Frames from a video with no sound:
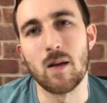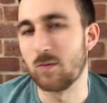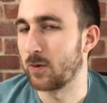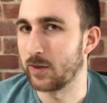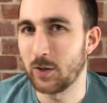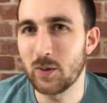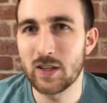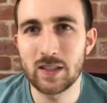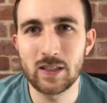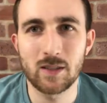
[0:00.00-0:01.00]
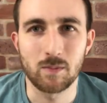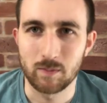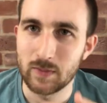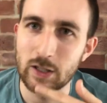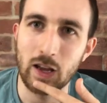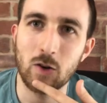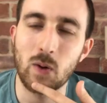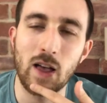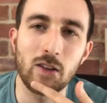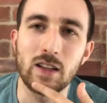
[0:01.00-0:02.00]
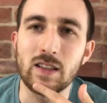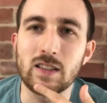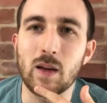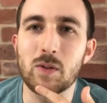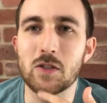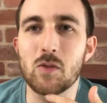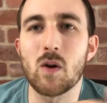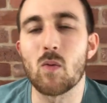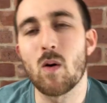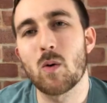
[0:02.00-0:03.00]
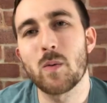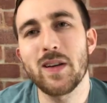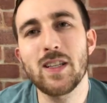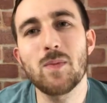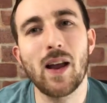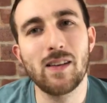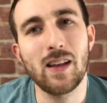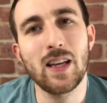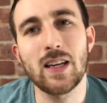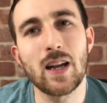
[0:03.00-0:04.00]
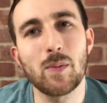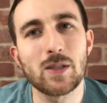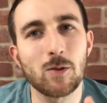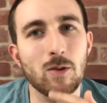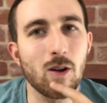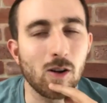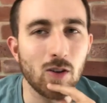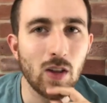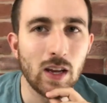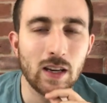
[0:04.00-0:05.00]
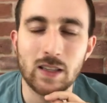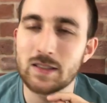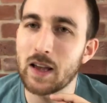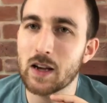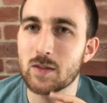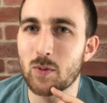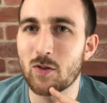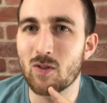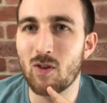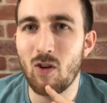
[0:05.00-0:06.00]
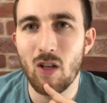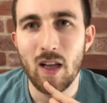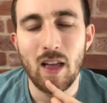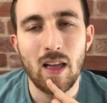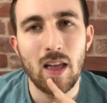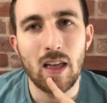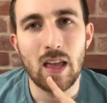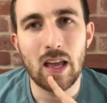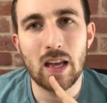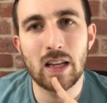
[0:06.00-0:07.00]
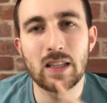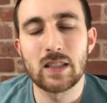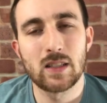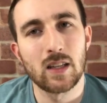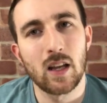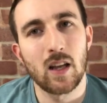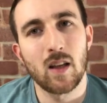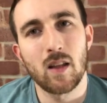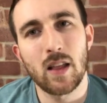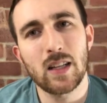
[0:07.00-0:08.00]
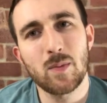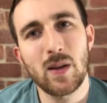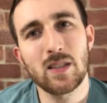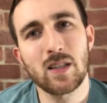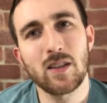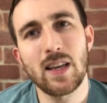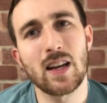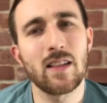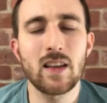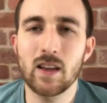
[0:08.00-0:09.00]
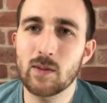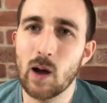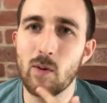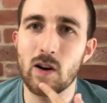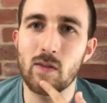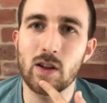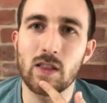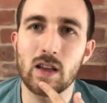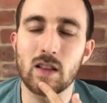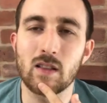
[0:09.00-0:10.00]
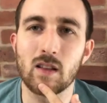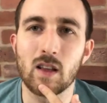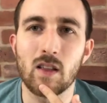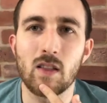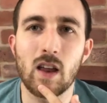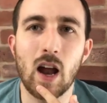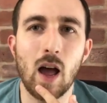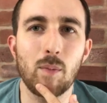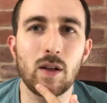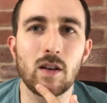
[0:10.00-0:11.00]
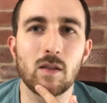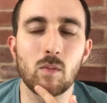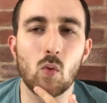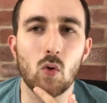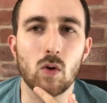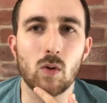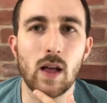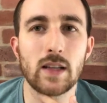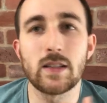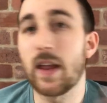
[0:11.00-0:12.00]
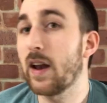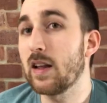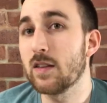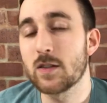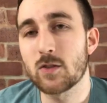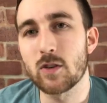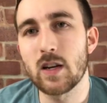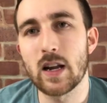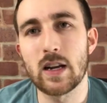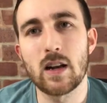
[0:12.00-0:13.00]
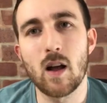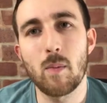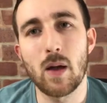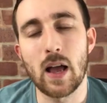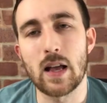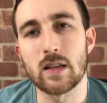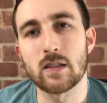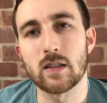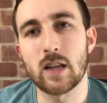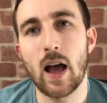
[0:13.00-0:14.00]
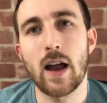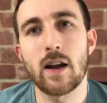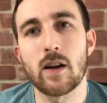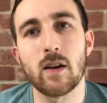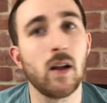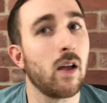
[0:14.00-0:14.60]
gratuitous sexuality this episode, but what were we expecting in an episode called Sex Patrol? And that's basically it. I think I've covered everything that happened more or less. Danny the Street ended up as a tire,